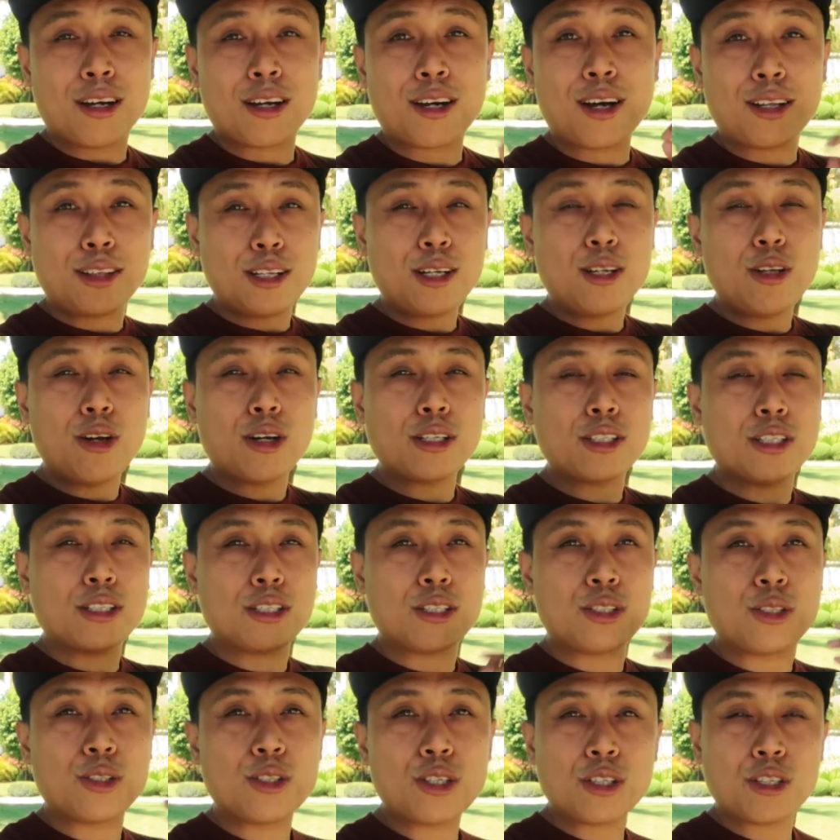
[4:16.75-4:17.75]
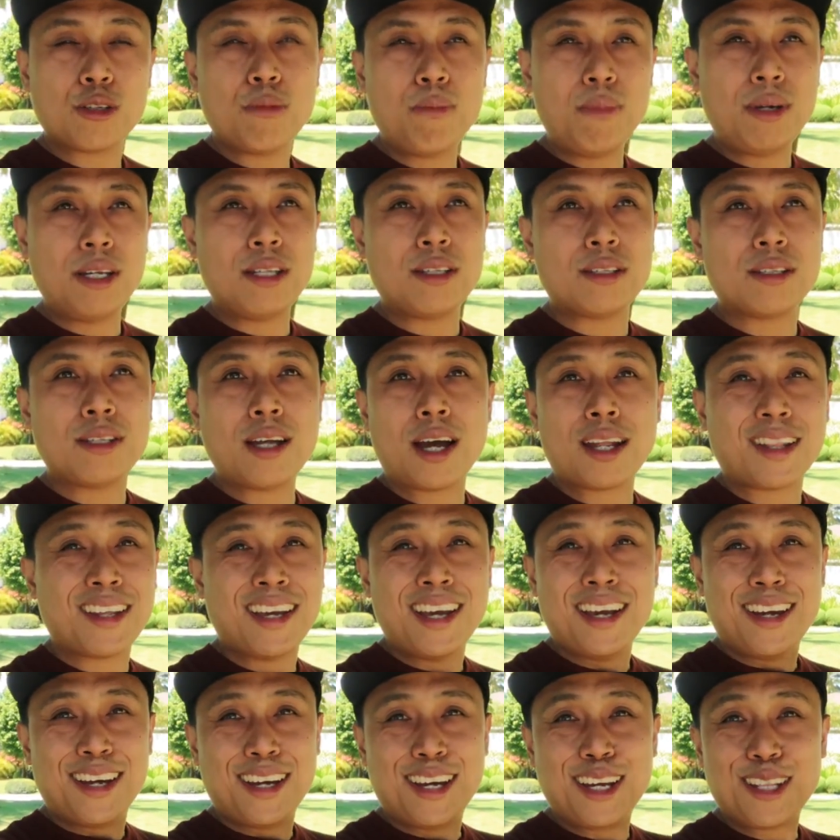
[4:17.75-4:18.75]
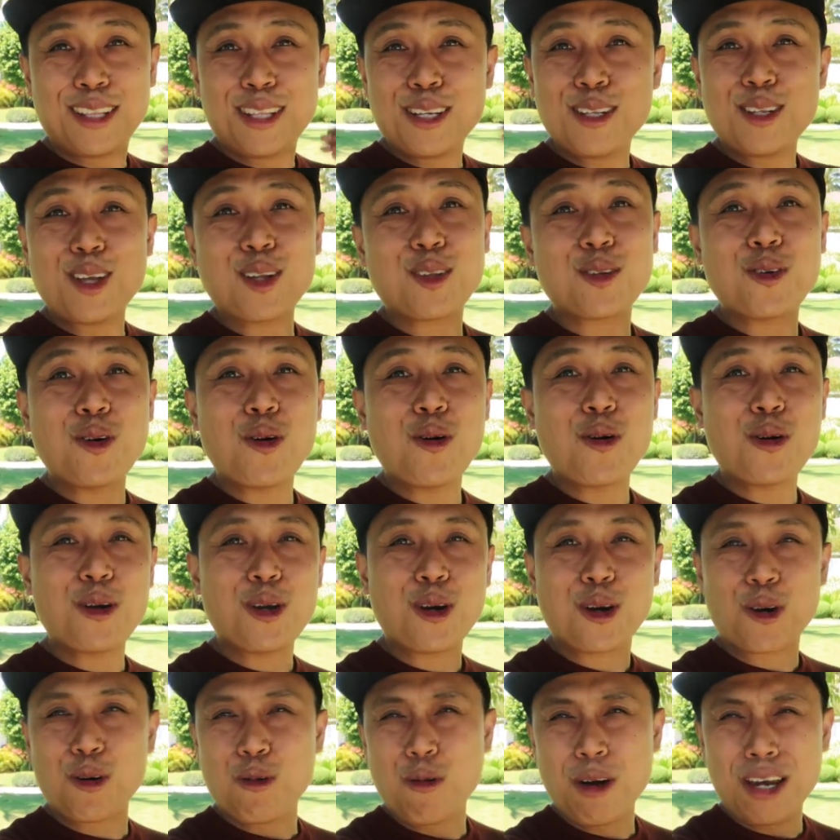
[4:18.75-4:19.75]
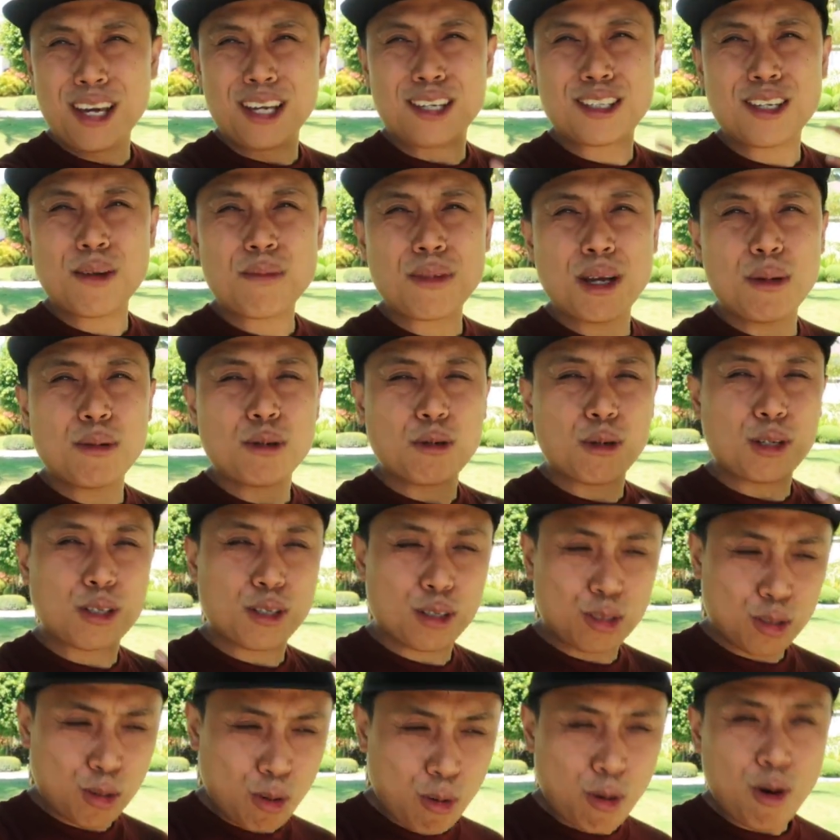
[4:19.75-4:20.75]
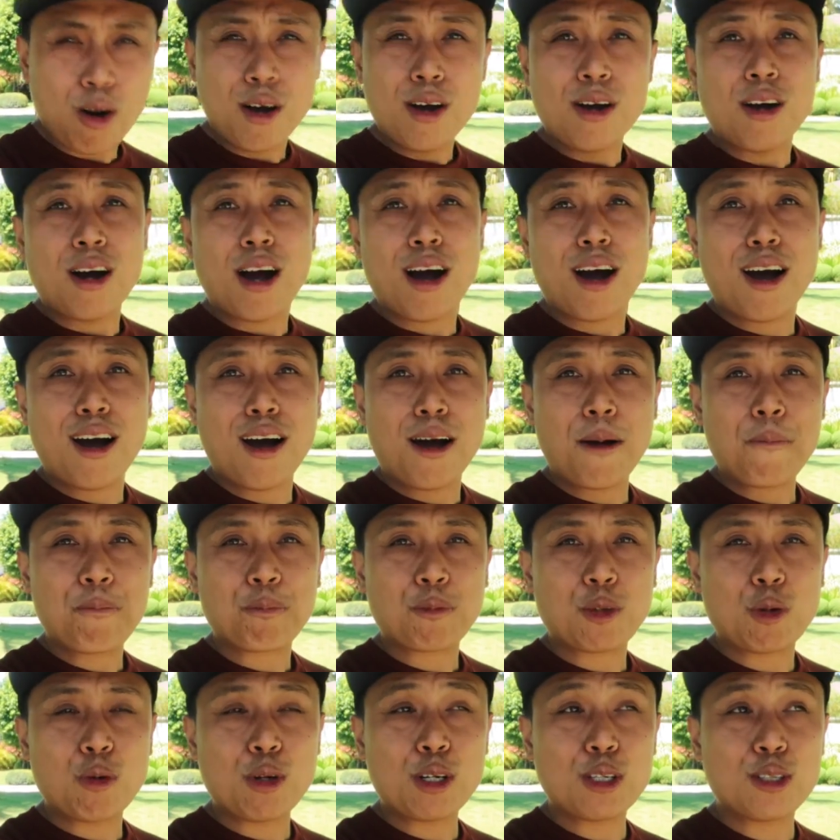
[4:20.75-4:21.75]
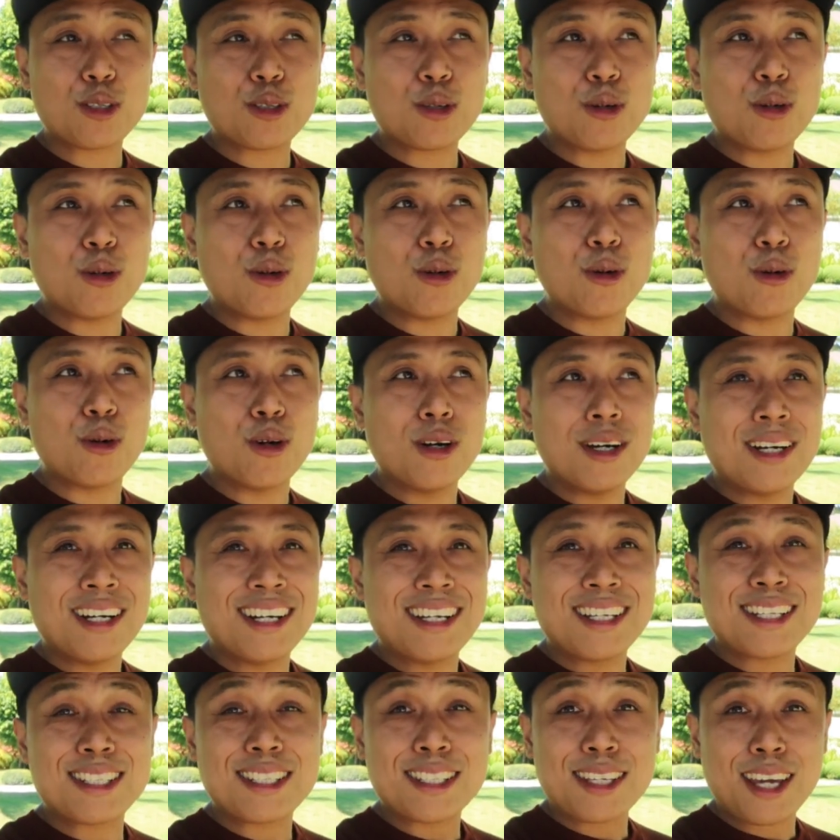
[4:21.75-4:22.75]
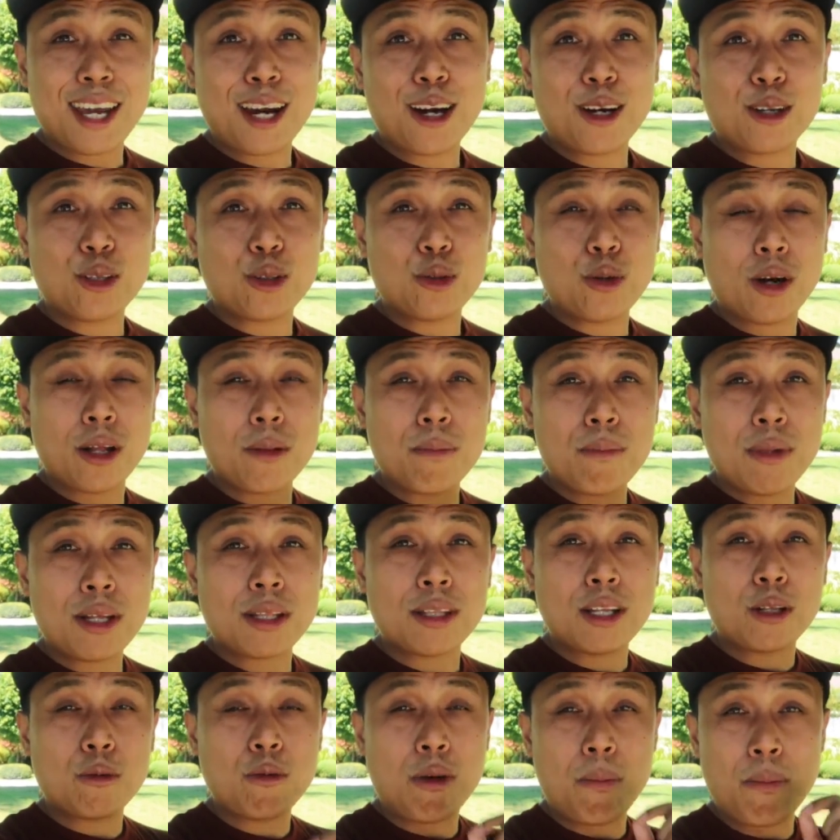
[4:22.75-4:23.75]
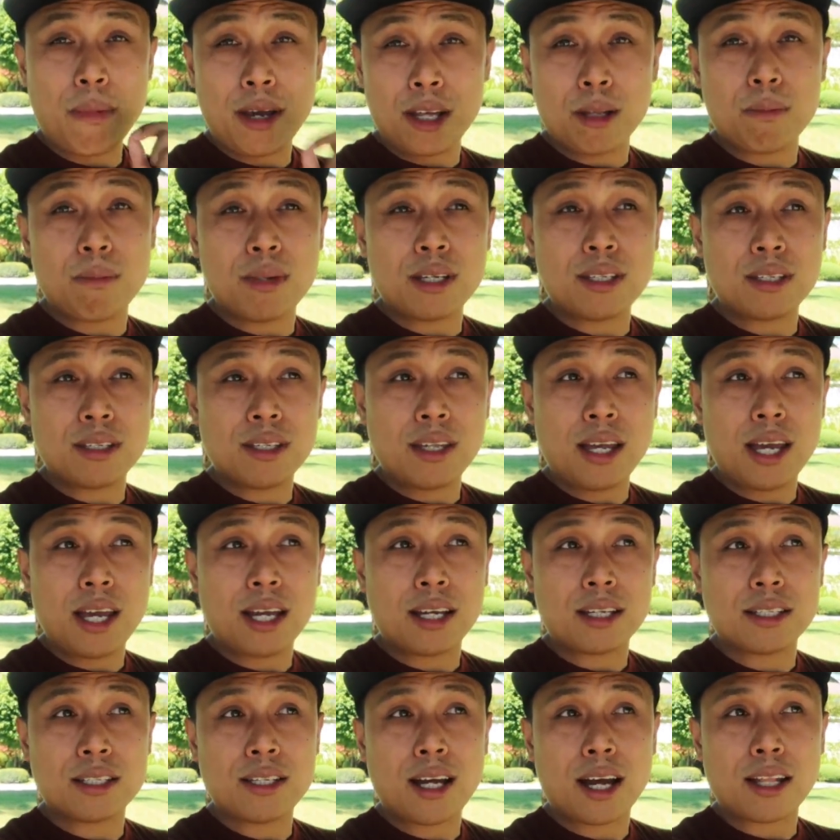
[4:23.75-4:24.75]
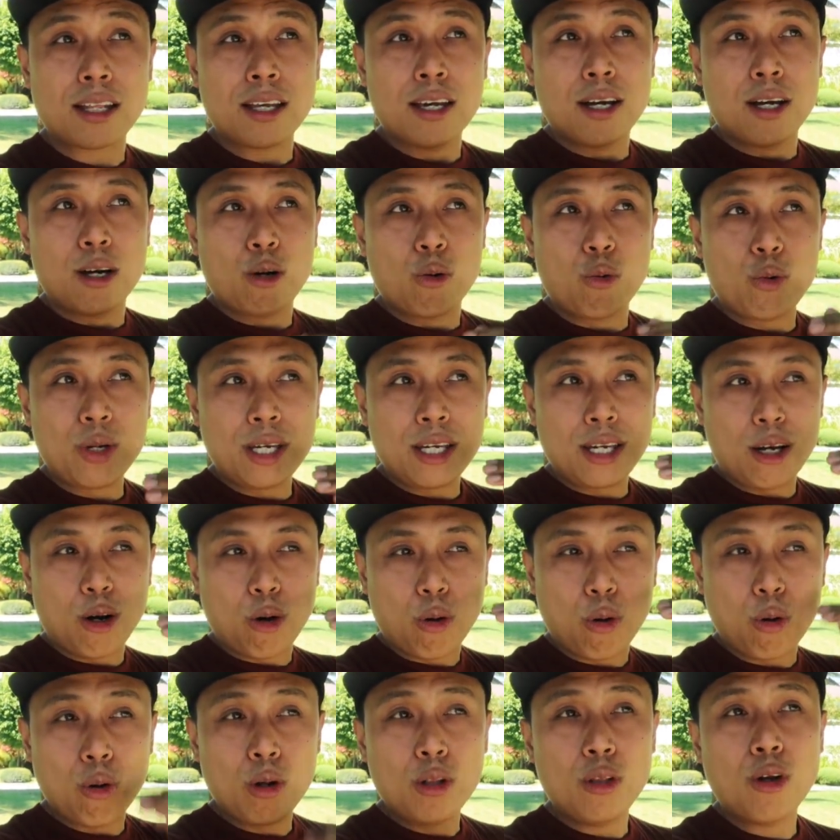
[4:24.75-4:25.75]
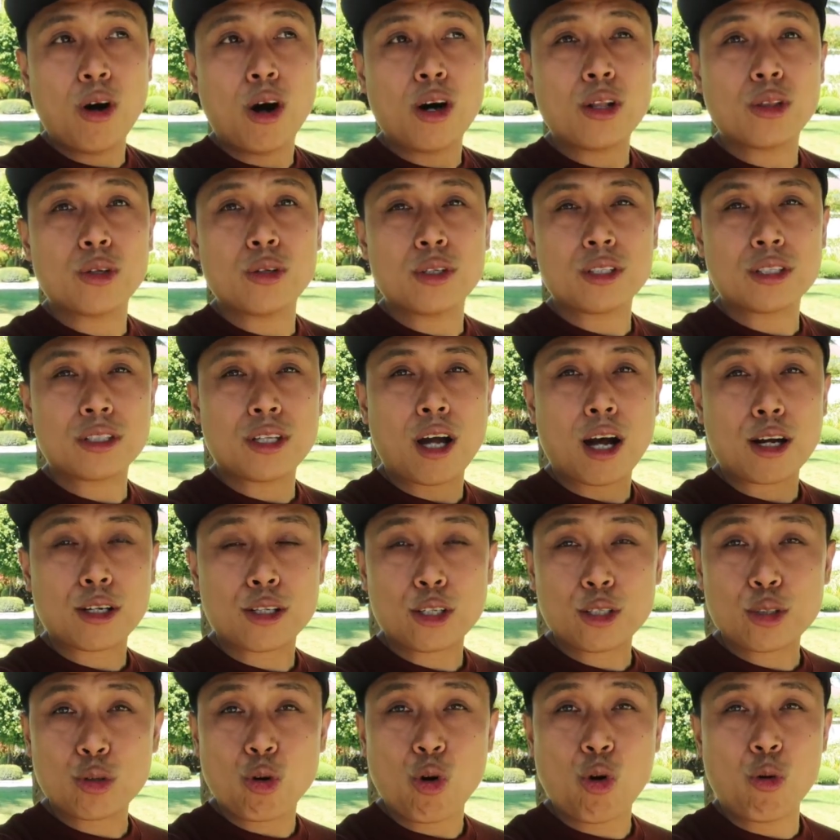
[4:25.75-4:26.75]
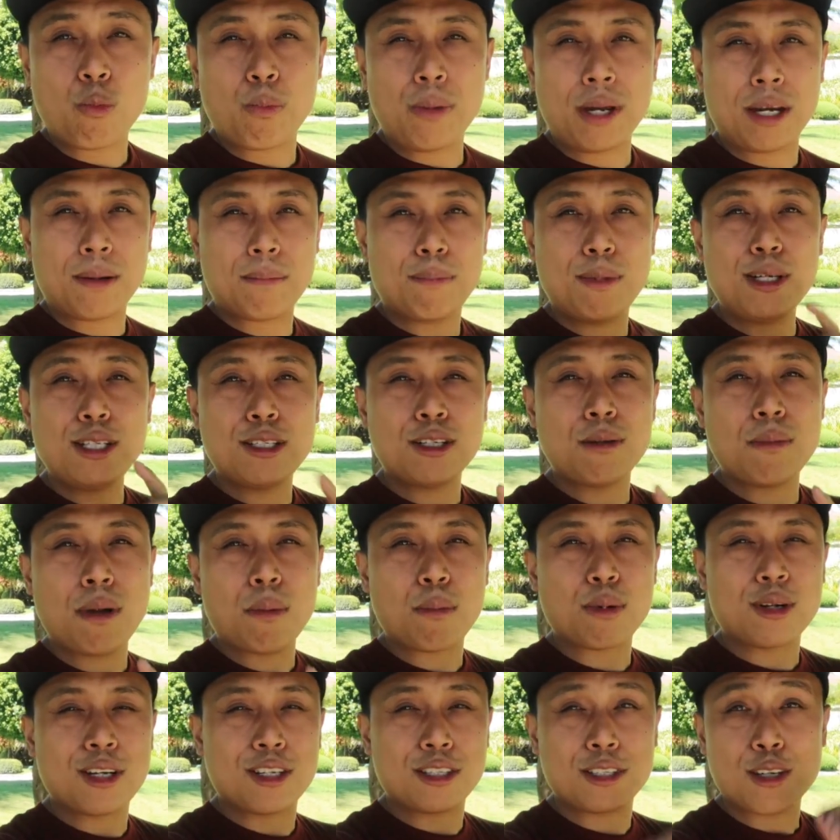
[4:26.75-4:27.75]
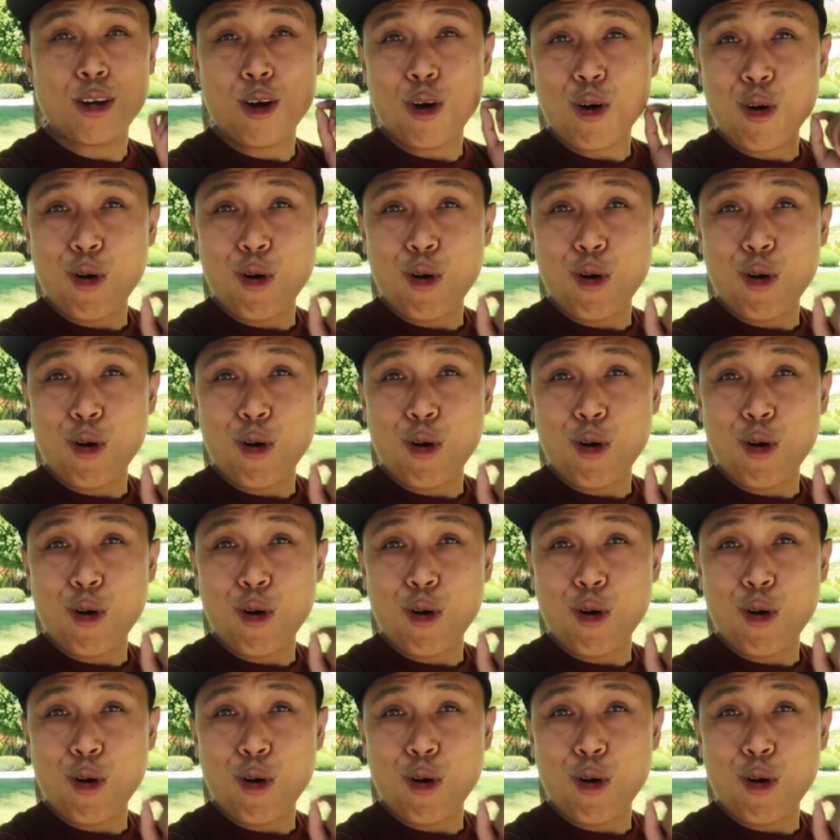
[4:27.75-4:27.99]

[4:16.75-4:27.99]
Cutting losses just means that it did not go your way. Sometimes we're so scared to admit that we made mistakes that we hold on to a stock just hoping. Please remember this.